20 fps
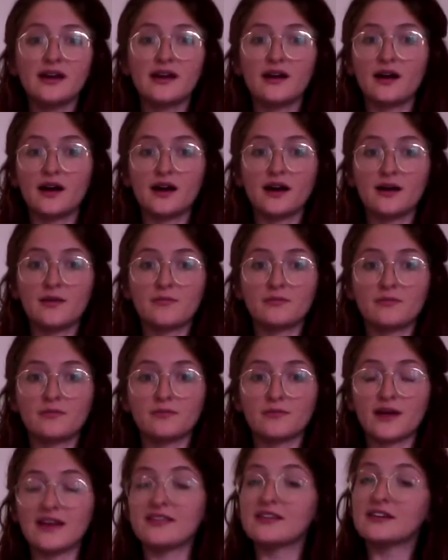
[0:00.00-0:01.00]

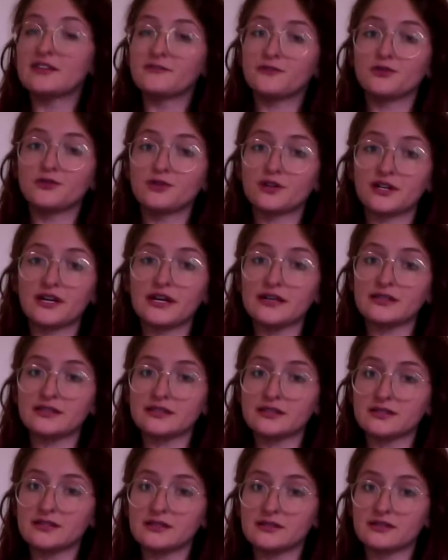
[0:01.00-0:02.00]
And then if you look at
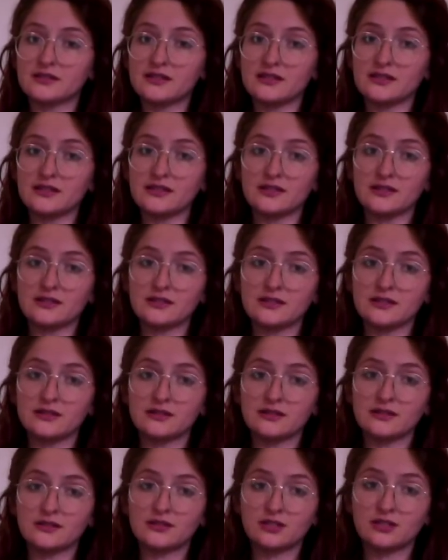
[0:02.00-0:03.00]
the
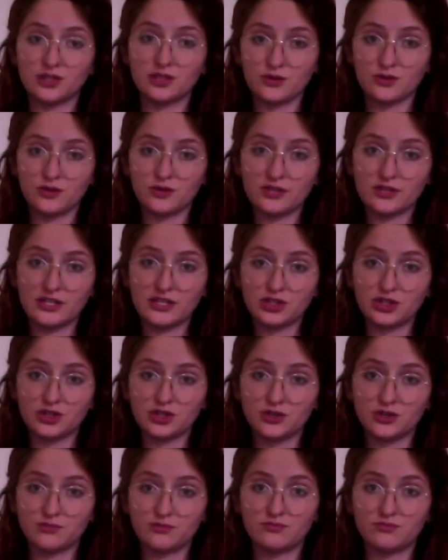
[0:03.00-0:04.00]
zero
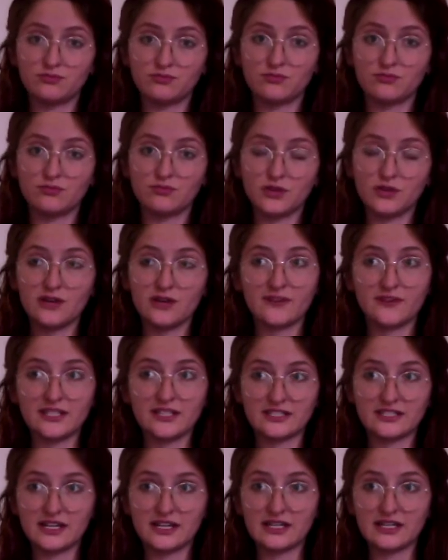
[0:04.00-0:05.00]
conditional, if I
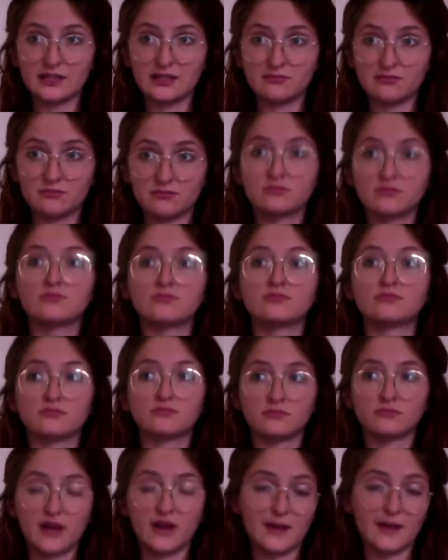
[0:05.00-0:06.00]
study,
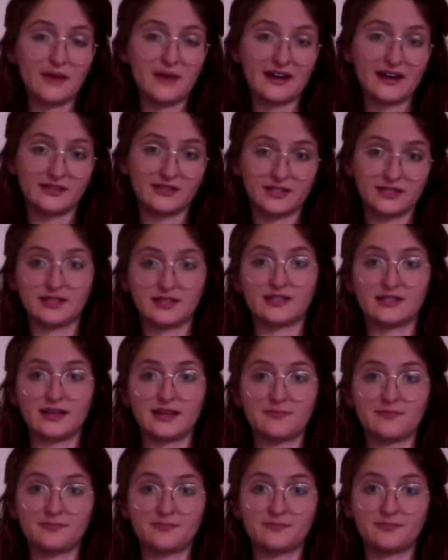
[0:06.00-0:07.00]
I pass the
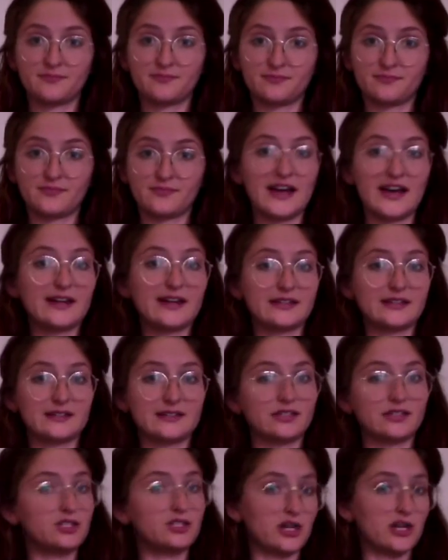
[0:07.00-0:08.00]
exam. That is
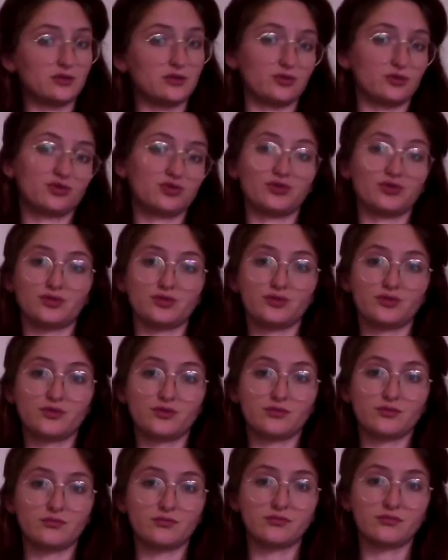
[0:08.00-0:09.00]
a general truth,
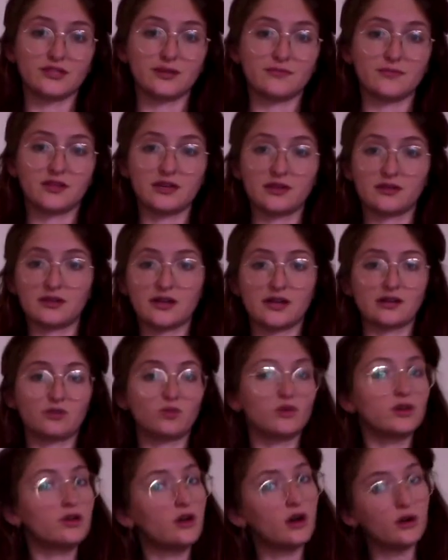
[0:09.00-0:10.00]
something that
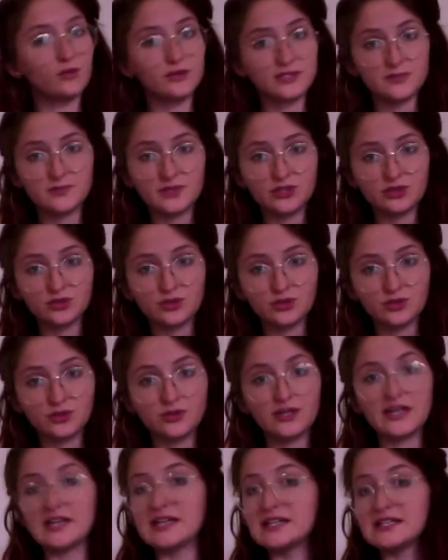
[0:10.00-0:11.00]
will always be
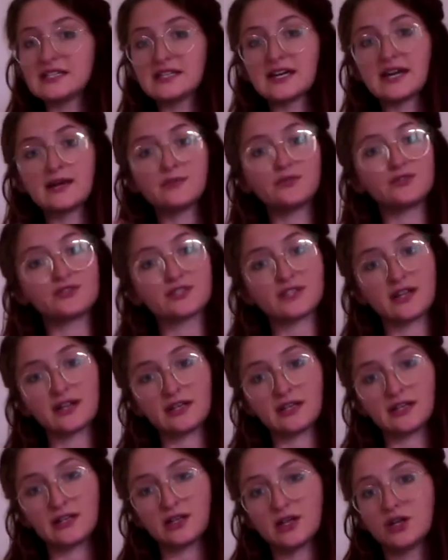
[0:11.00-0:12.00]
true. Anytime you
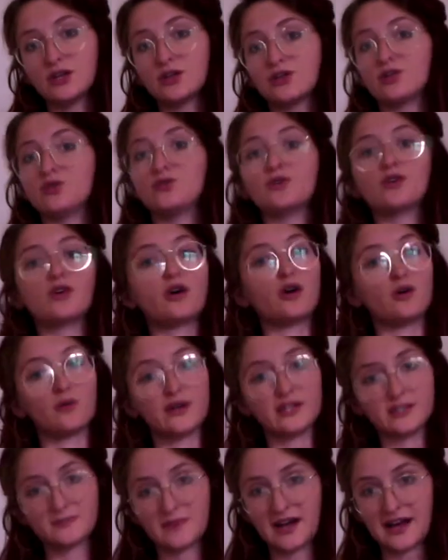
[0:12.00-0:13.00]
study, you will
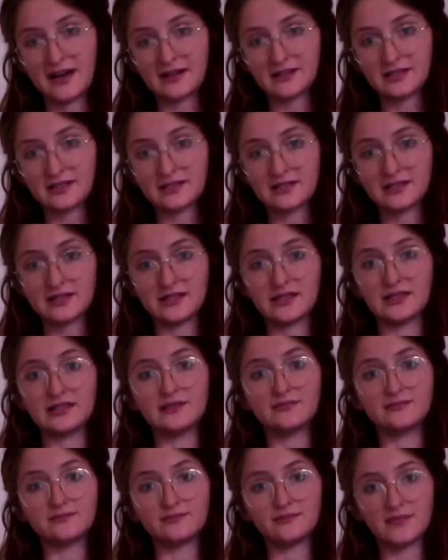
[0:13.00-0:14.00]
always pass the
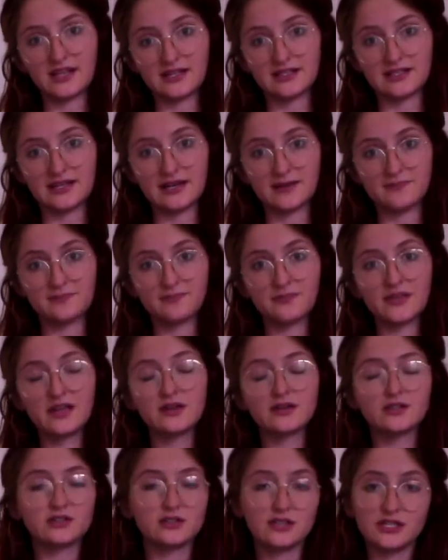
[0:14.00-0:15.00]
exam.
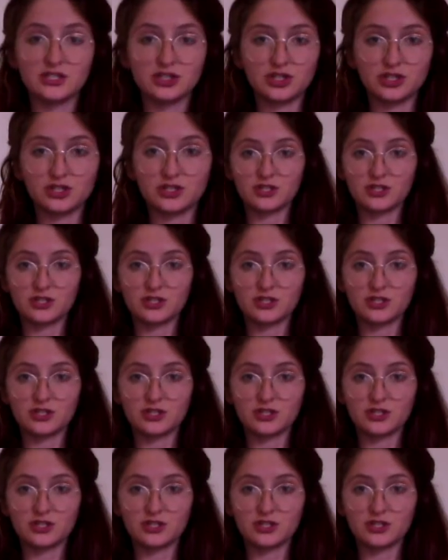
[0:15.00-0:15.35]
So that's just